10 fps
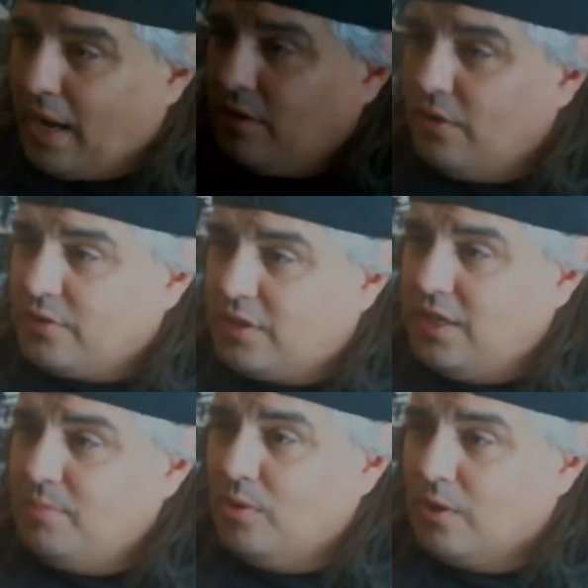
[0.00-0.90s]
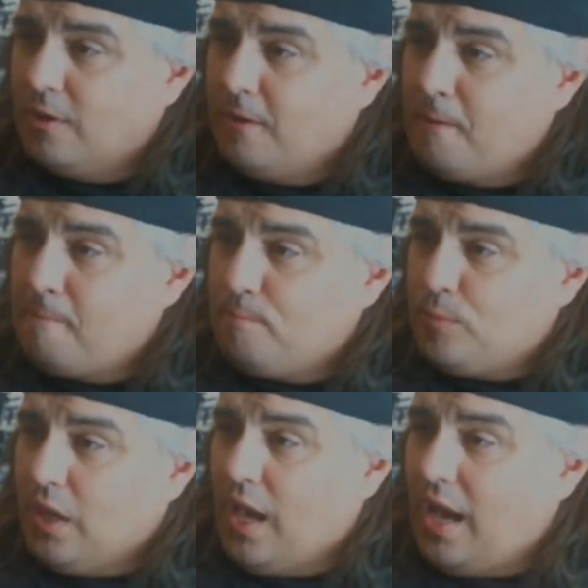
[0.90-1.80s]
another keyboard,
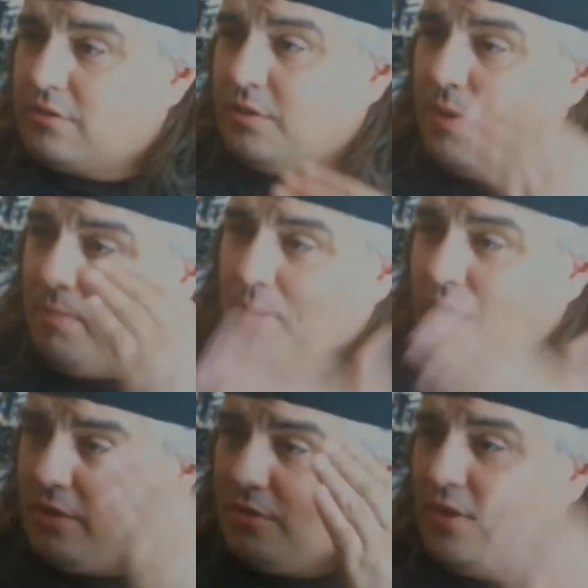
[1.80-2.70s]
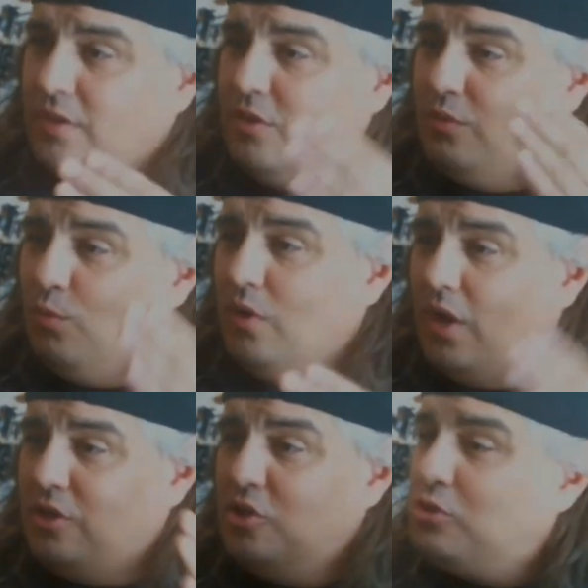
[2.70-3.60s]
it has to be better than the one I
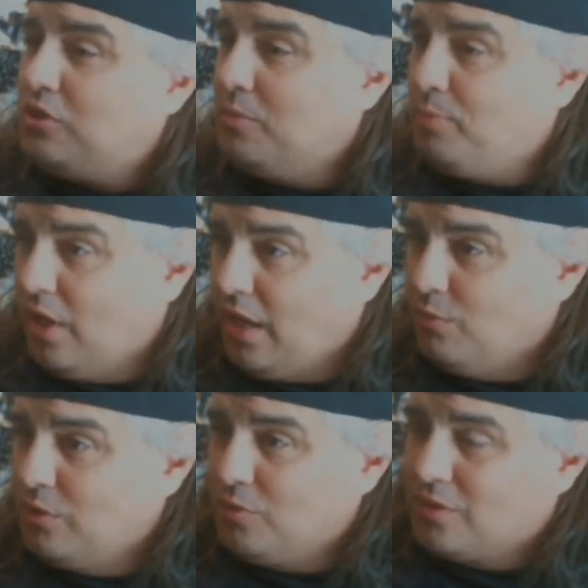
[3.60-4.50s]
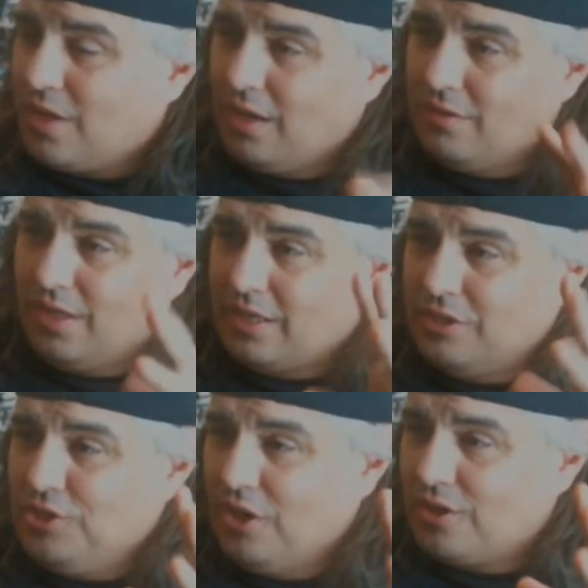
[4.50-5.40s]
used to play, which was kind of like a
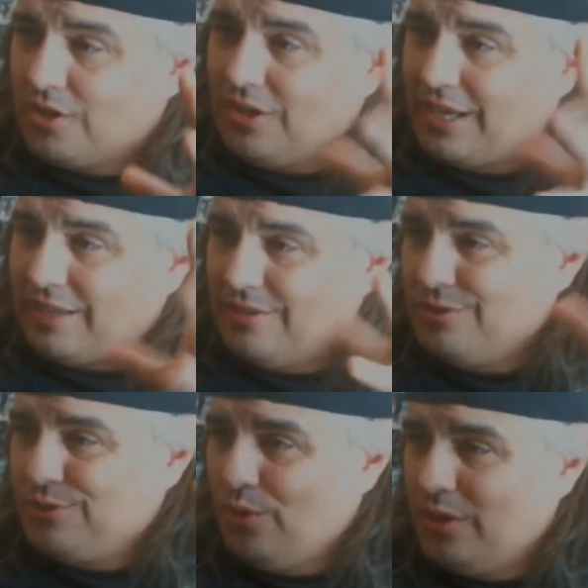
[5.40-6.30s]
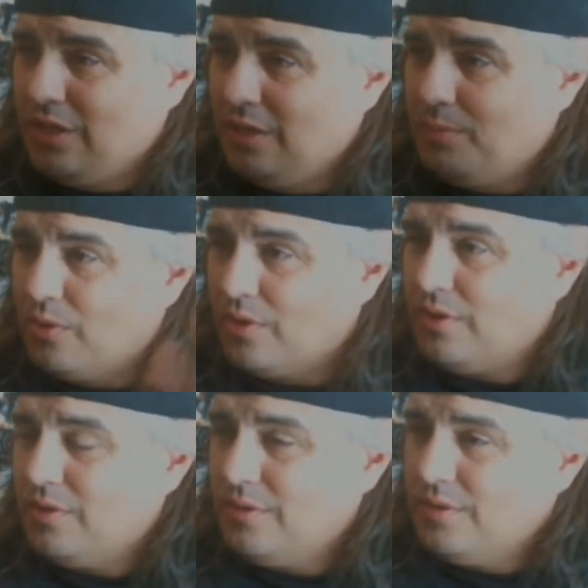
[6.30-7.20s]
junker, like a little toy keyboard.
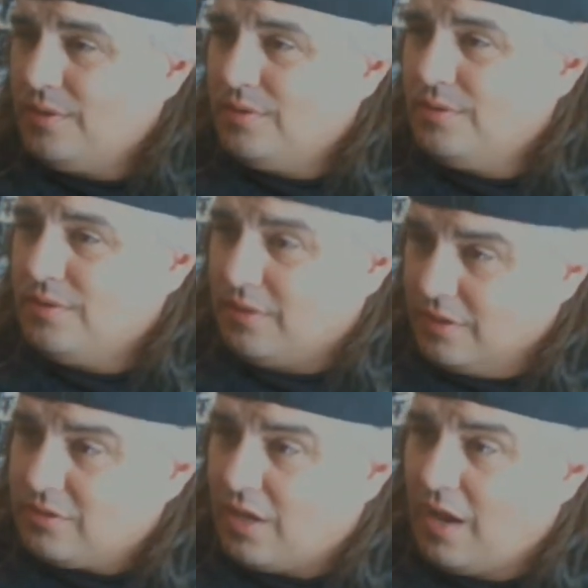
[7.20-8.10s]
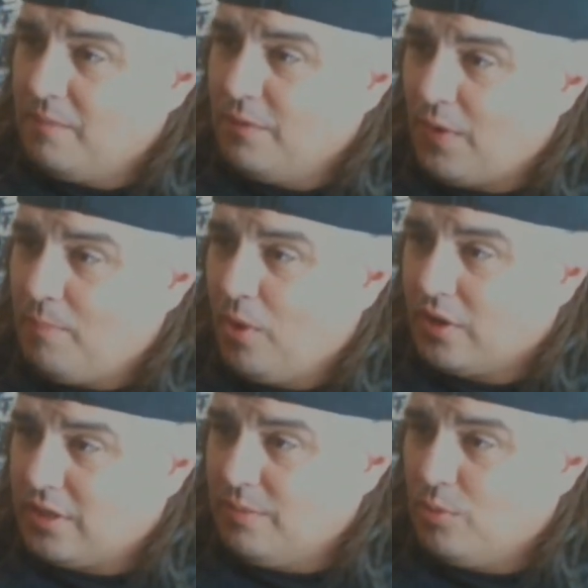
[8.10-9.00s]
That this time, if I bought a
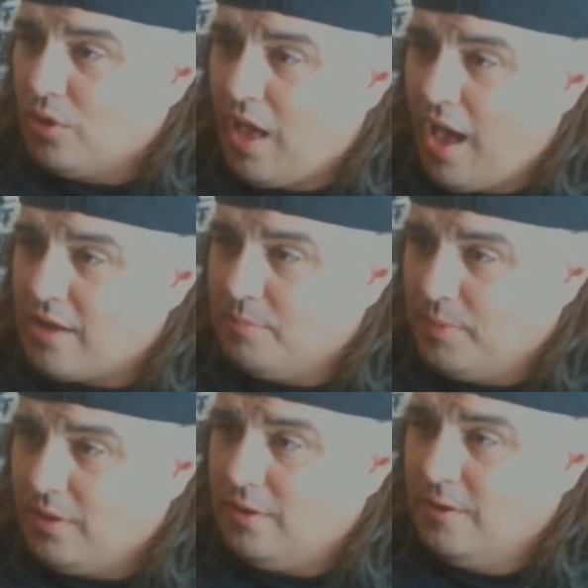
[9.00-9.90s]
keyboard, it had to be